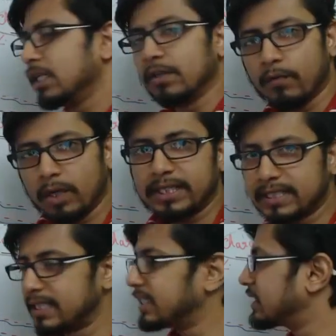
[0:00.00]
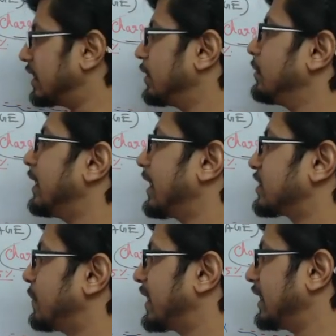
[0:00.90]
The voltage that generally we are
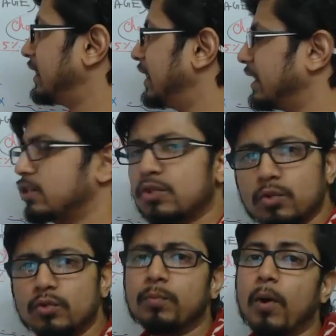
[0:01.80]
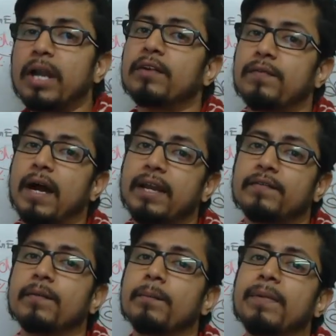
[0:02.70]
expecting here is
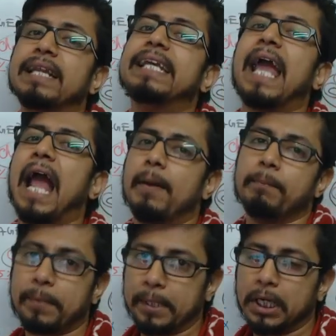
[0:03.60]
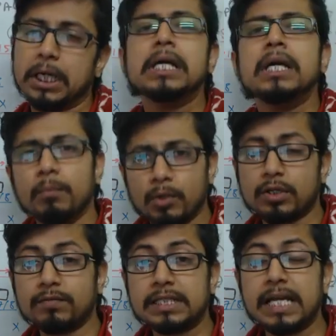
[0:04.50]
2.5 milliampere most
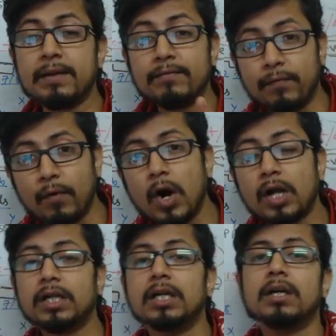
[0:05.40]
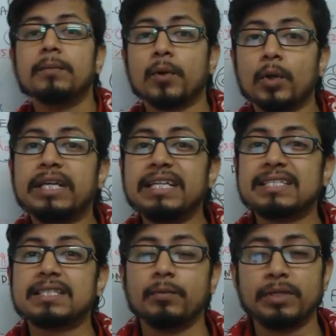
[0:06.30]
of the time for
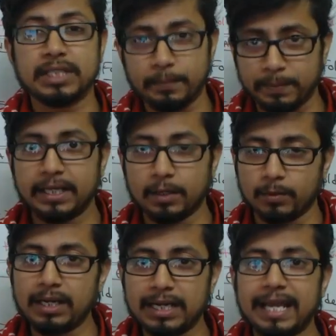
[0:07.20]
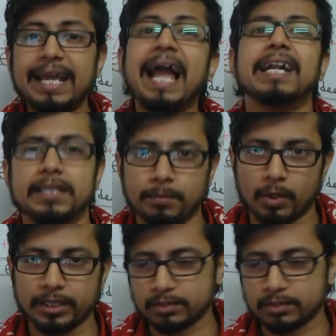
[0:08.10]
proteins which are bigger one like antibody.